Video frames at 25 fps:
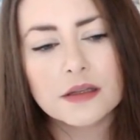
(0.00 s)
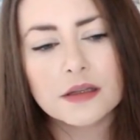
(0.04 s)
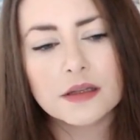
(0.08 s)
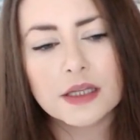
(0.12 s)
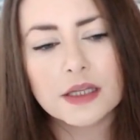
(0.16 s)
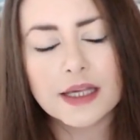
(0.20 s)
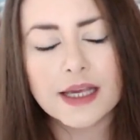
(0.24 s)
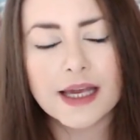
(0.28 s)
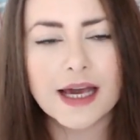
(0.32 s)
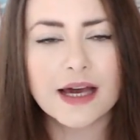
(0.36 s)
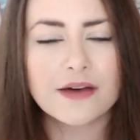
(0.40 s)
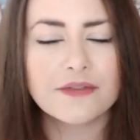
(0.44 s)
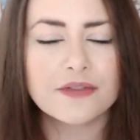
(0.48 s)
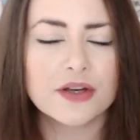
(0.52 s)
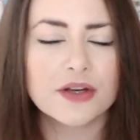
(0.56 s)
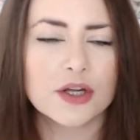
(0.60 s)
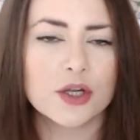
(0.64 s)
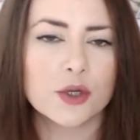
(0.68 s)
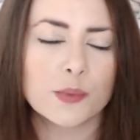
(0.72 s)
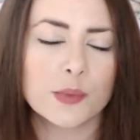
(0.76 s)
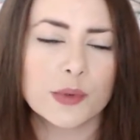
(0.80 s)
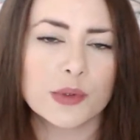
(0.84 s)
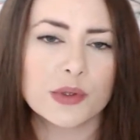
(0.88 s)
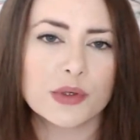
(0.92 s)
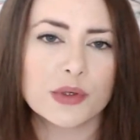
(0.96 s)
that you haven't
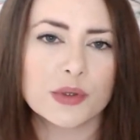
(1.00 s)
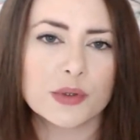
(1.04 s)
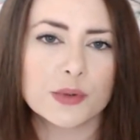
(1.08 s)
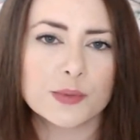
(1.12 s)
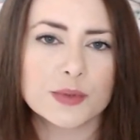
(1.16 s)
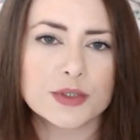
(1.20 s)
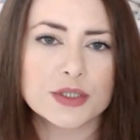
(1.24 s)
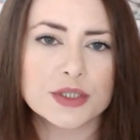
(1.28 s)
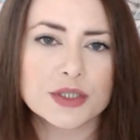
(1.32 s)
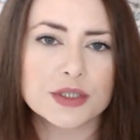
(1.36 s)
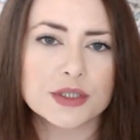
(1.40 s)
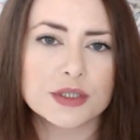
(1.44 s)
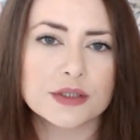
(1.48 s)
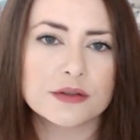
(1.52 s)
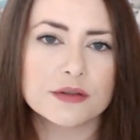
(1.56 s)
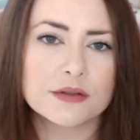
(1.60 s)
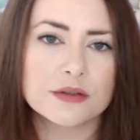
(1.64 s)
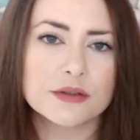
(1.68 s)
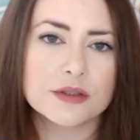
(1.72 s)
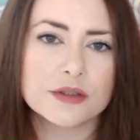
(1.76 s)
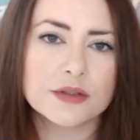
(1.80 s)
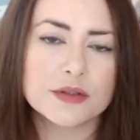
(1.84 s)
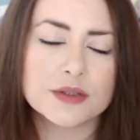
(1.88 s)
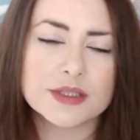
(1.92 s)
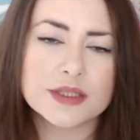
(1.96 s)
opened up to
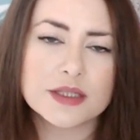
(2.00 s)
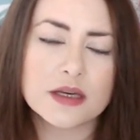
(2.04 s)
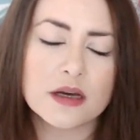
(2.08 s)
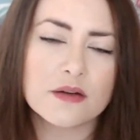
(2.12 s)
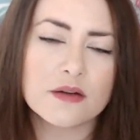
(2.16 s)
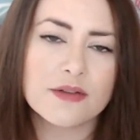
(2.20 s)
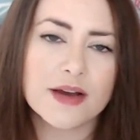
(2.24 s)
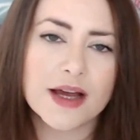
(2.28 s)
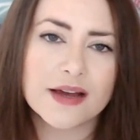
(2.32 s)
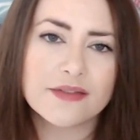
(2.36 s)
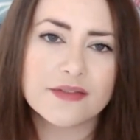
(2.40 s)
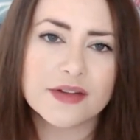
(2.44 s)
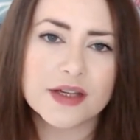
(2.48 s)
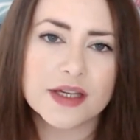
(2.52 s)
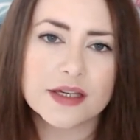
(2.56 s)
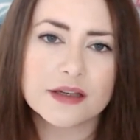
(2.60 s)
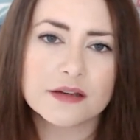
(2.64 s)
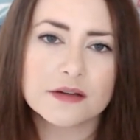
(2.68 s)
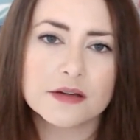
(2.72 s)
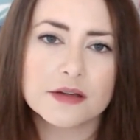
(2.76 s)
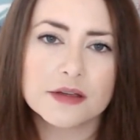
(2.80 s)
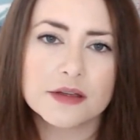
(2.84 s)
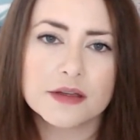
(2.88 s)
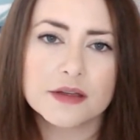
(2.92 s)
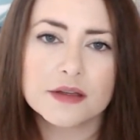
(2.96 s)
yourself having,
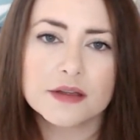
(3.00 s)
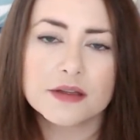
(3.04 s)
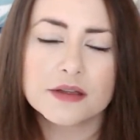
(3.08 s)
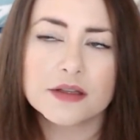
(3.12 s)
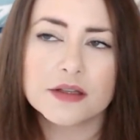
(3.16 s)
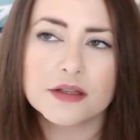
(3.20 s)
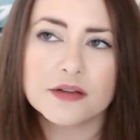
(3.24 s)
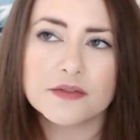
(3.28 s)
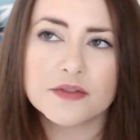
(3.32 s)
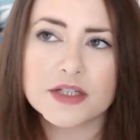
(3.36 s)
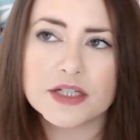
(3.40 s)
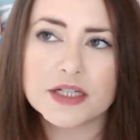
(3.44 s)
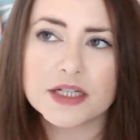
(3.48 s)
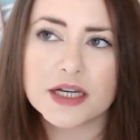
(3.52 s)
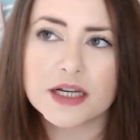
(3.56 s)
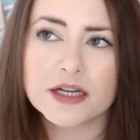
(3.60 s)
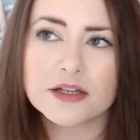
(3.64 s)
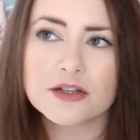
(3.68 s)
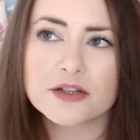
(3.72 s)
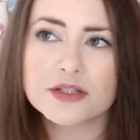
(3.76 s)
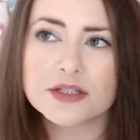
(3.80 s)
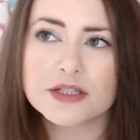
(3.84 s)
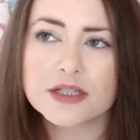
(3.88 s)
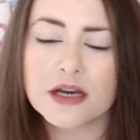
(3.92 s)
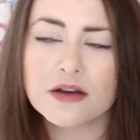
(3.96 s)
that you've
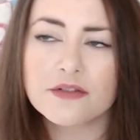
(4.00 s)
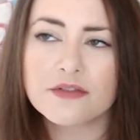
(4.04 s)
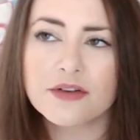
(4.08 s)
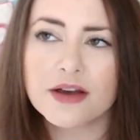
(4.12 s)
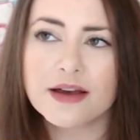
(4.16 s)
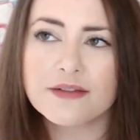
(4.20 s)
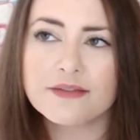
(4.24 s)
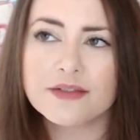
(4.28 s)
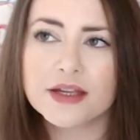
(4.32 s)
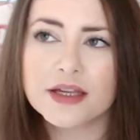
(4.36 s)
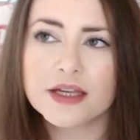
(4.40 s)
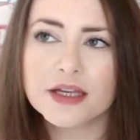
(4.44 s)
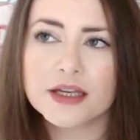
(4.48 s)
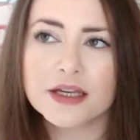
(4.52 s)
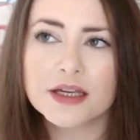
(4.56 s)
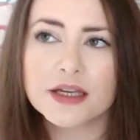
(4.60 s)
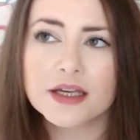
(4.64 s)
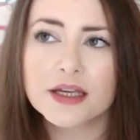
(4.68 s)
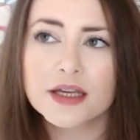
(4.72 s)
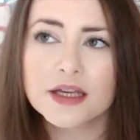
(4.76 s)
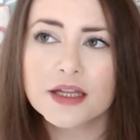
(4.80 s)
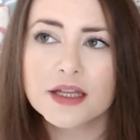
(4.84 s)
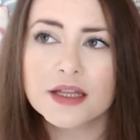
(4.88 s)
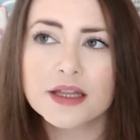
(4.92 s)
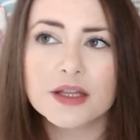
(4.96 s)
denied yourself having,
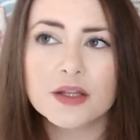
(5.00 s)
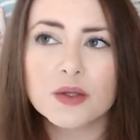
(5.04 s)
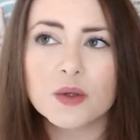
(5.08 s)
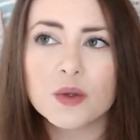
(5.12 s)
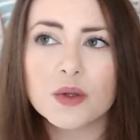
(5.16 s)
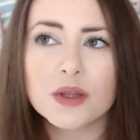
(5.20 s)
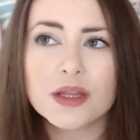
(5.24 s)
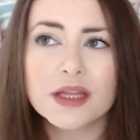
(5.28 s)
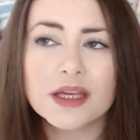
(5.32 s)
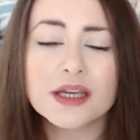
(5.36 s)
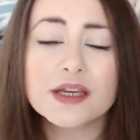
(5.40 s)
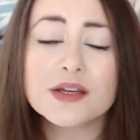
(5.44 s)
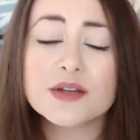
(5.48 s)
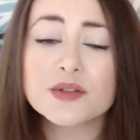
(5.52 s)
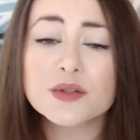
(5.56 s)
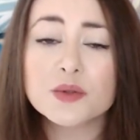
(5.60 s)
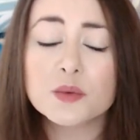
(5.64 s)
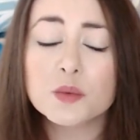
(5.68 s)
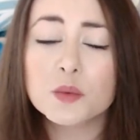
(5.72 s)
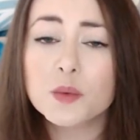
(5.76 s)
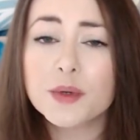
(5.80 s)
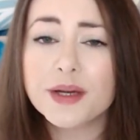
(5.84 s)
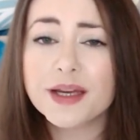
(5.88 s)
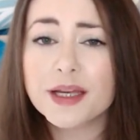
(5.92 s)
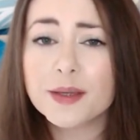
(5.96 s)
that you think is a
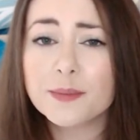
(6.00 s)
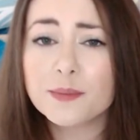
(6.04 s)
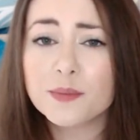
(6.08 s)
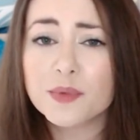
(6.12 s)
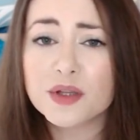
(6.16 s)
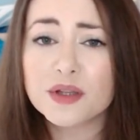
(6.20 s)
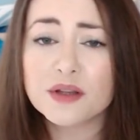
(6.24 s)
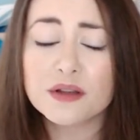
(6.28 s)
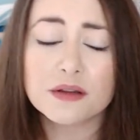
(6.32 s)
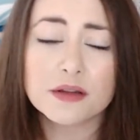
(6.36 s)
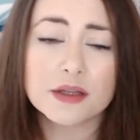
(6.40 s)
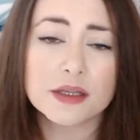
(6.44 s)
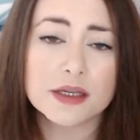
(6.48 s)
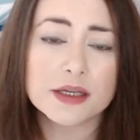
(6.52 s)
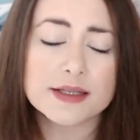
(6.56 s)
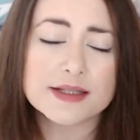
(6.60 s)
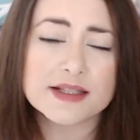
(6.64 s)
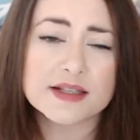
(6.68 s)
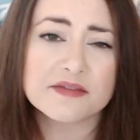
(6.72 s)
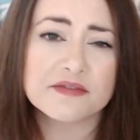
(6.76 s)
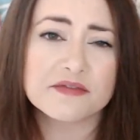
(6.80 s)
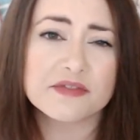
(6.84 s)
whim, that you think is a